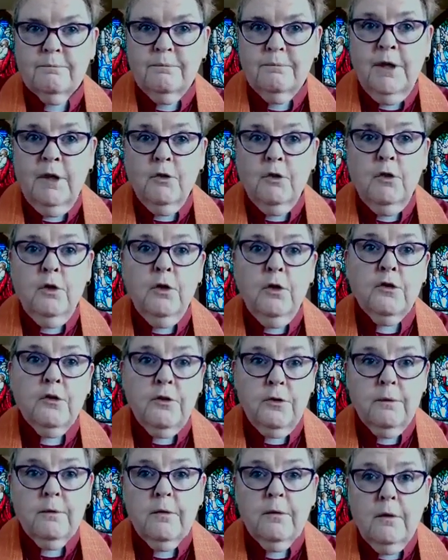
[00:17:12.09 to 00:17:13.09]
Now, of
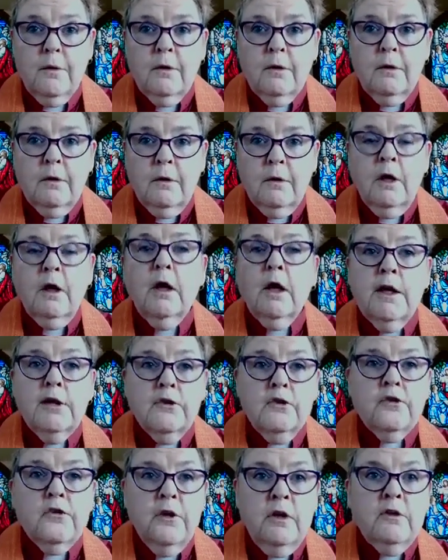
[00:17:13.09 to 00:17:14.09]
course,
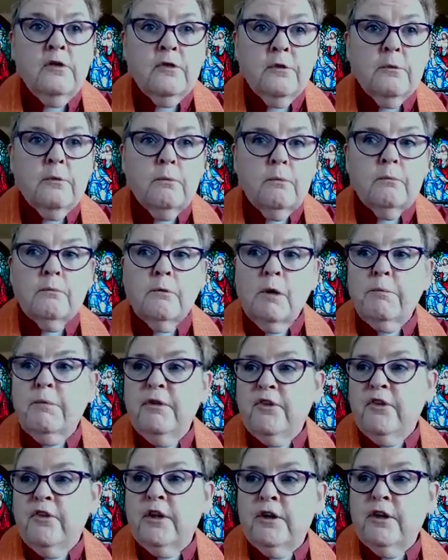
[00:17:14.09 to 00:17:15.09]
God's is
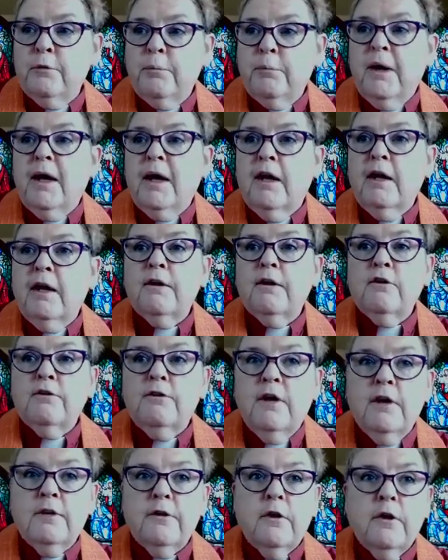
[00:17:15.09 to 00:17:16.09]
represented by the
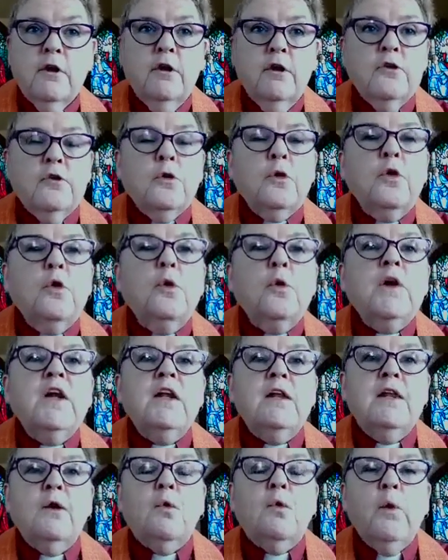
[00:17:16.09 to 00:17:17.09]
Father. So who
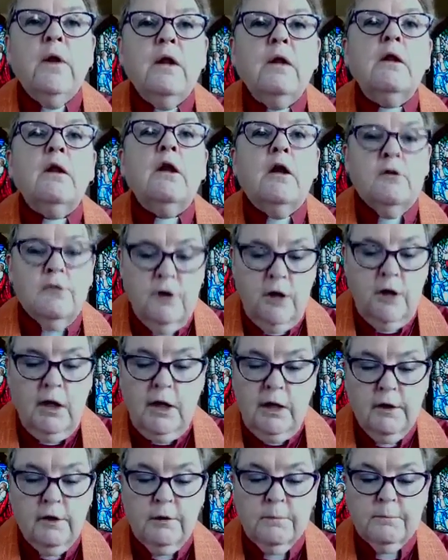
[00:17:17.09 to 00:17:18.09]
did the will of
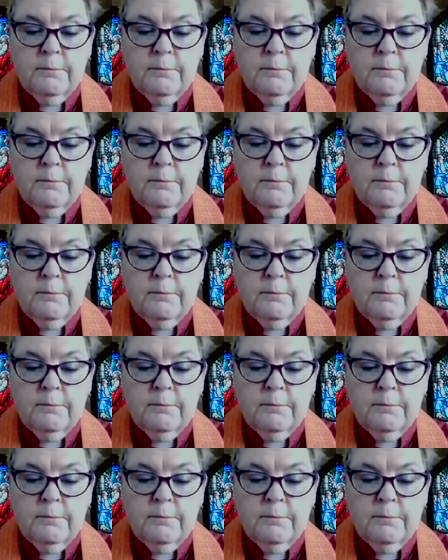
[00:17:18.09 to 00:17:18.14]
God?